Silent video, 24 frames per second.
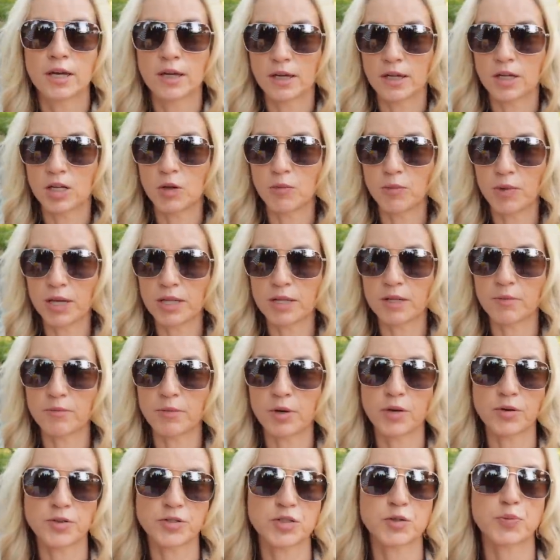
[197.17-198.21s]
and you made the
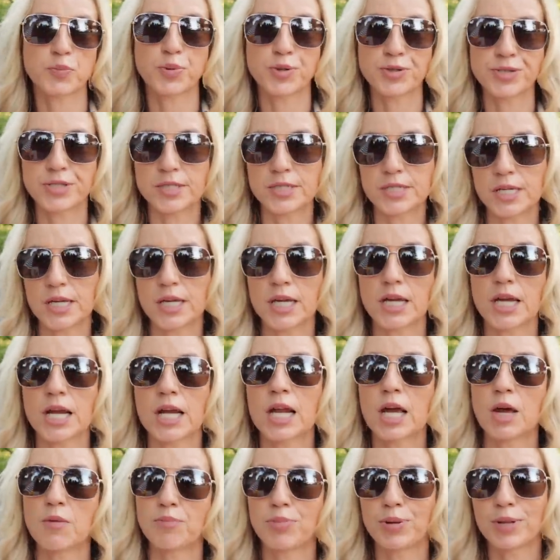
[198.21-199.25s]
most
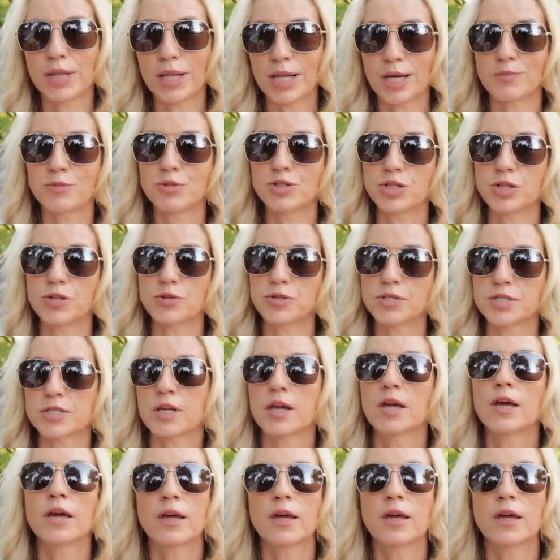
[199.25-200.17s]
pristine plum juice.